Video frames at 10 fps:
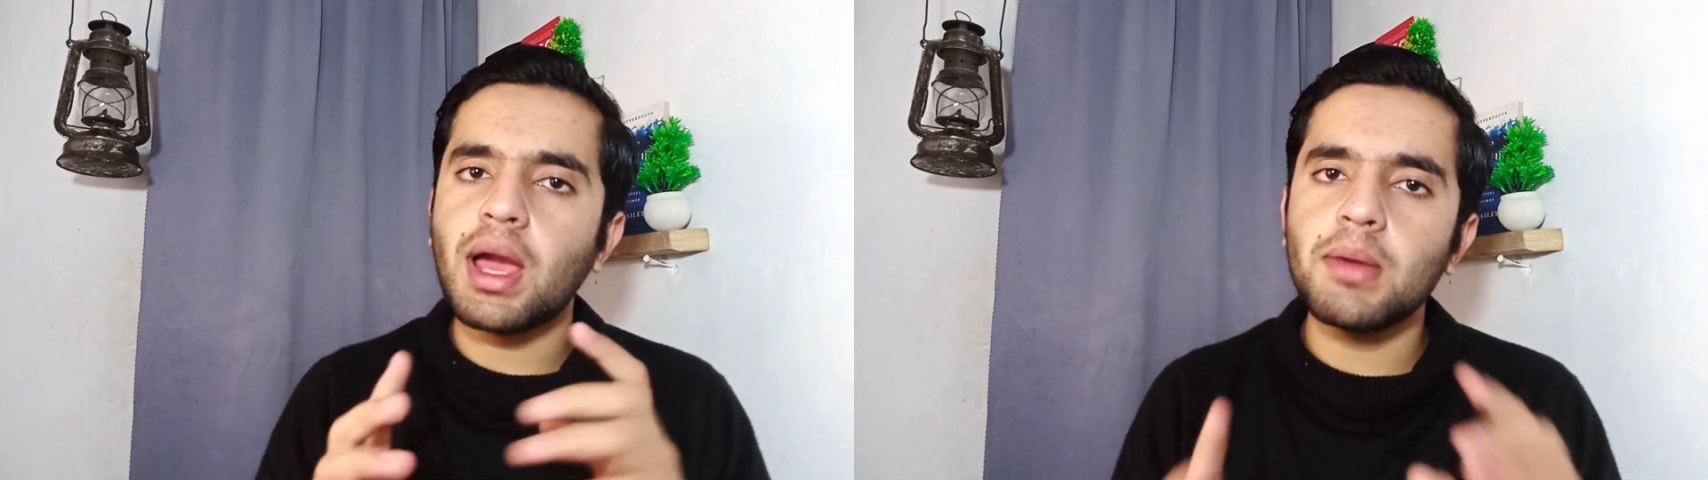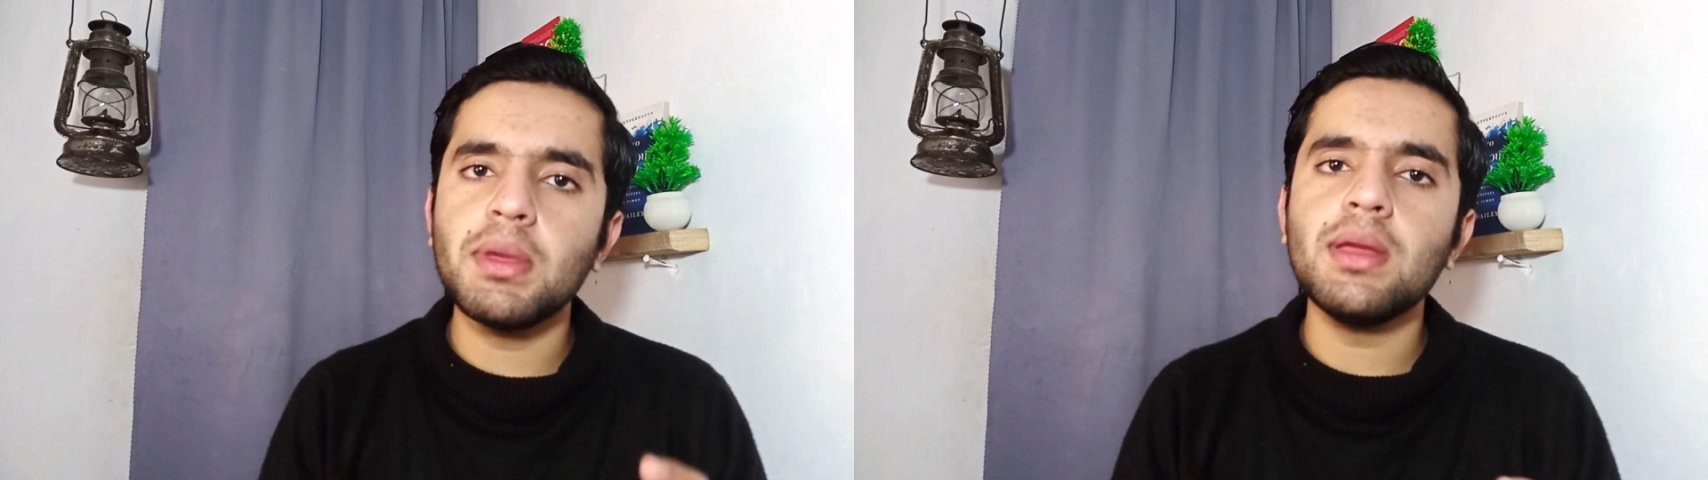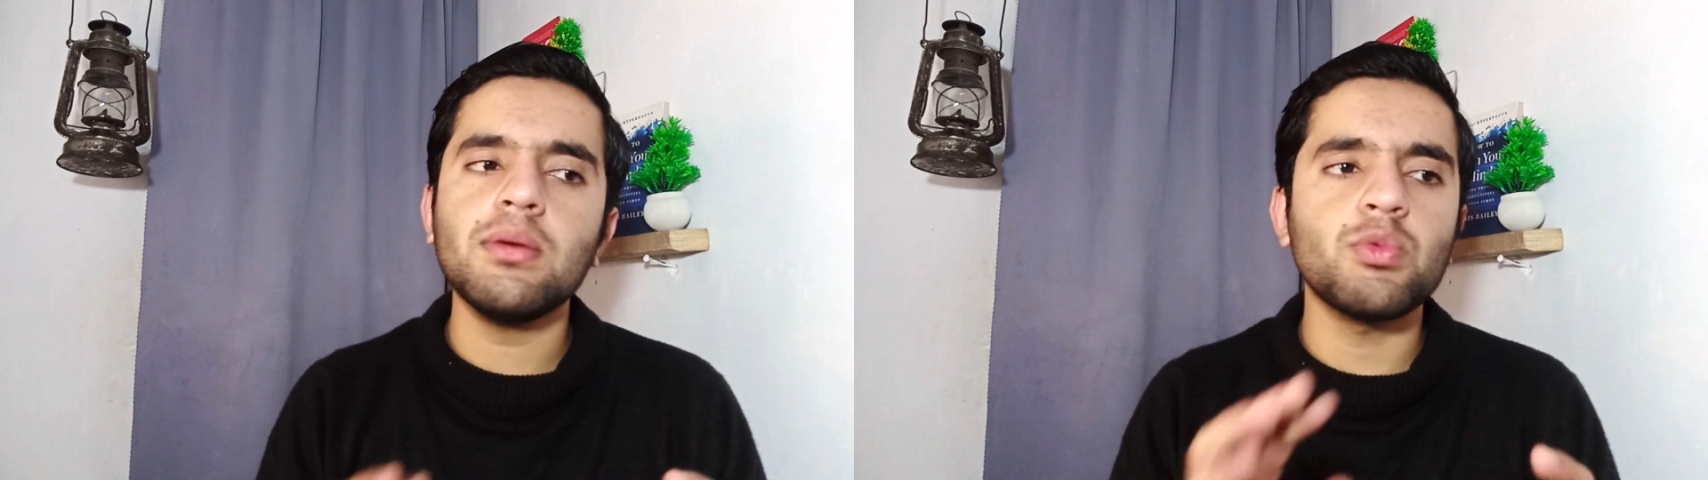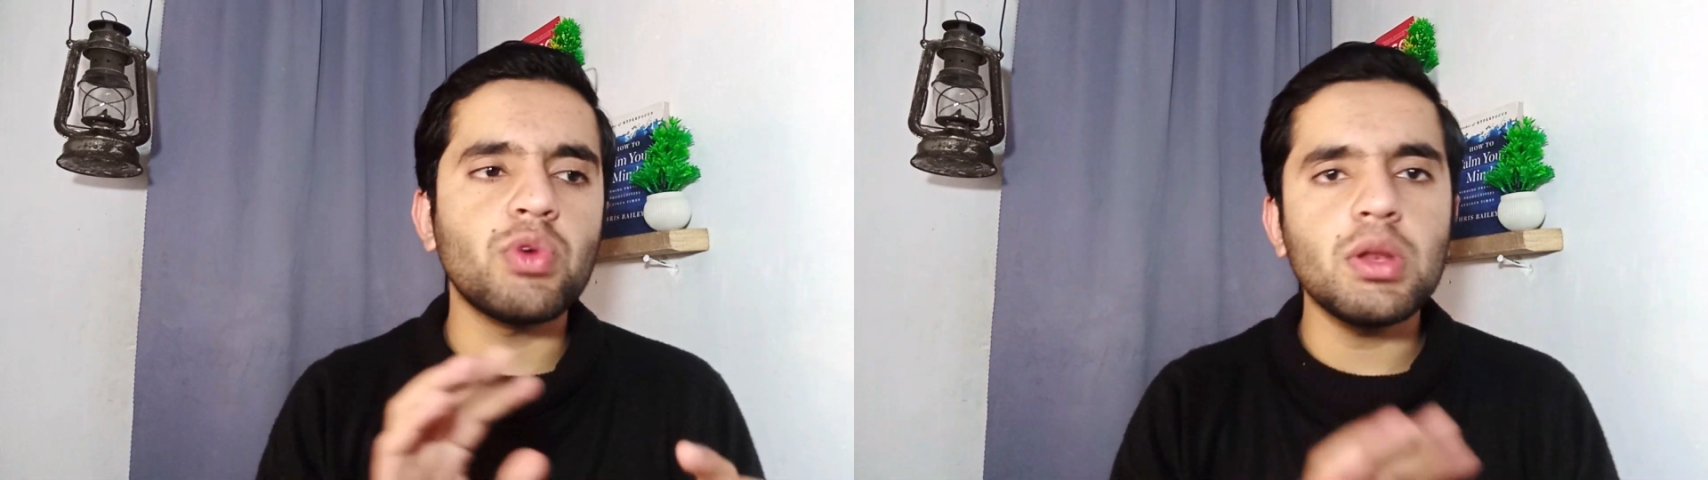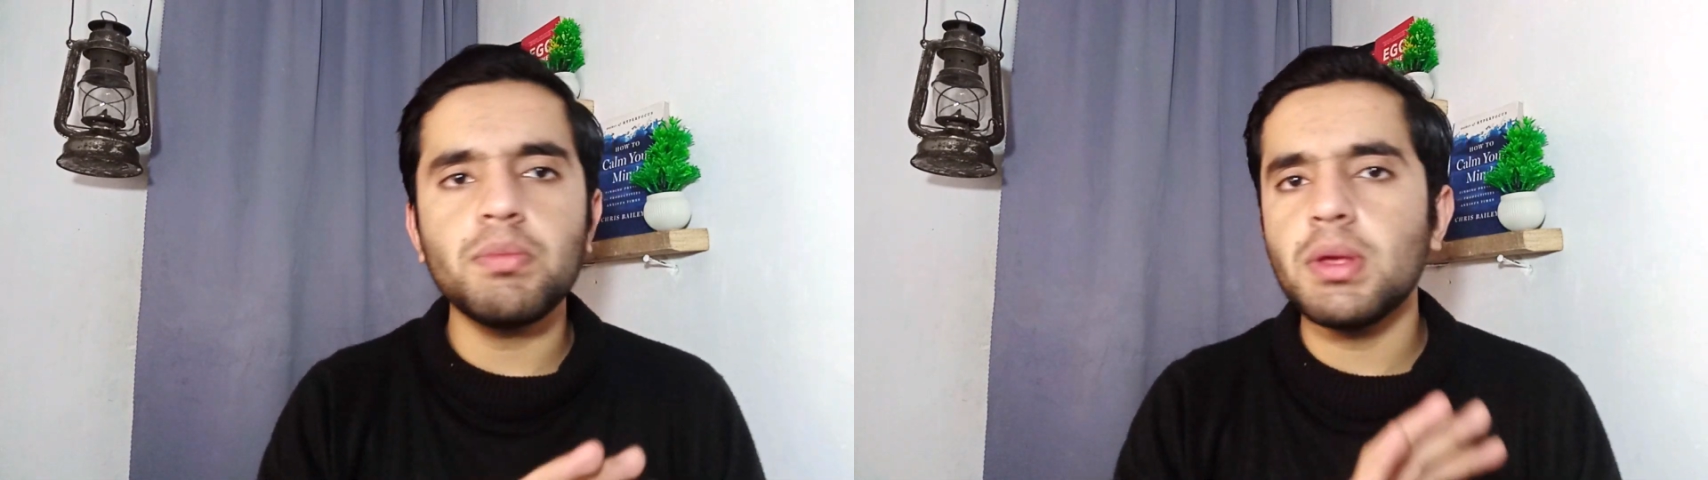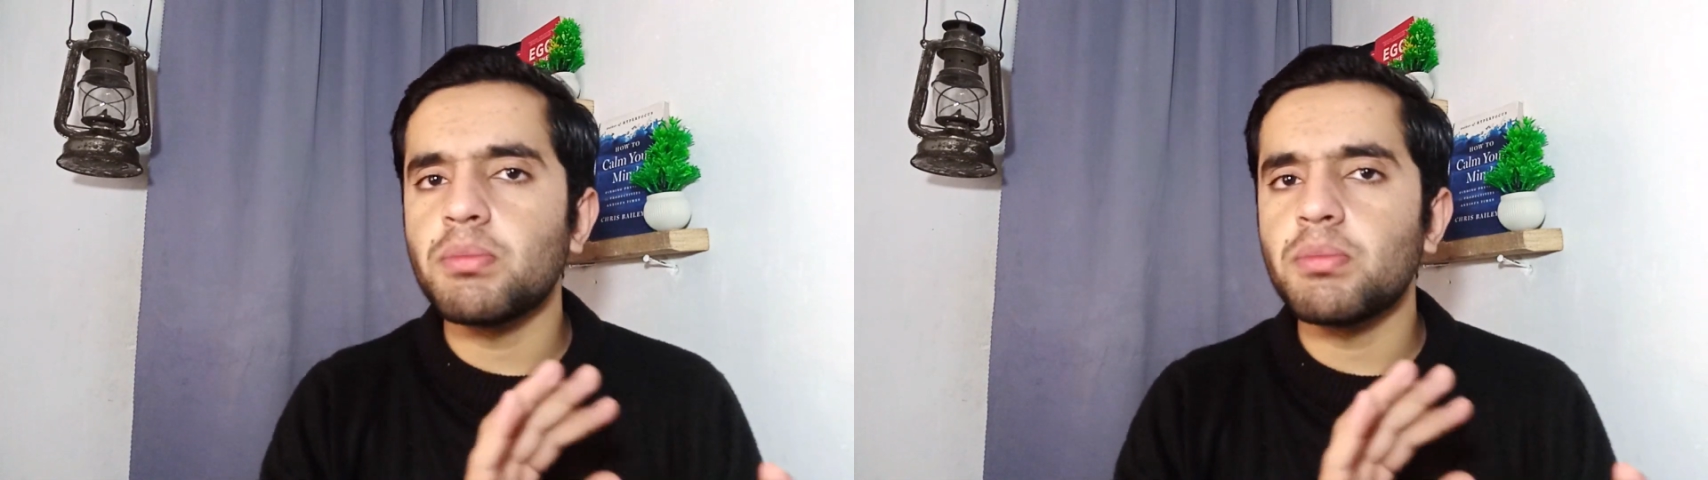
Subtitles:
timing will be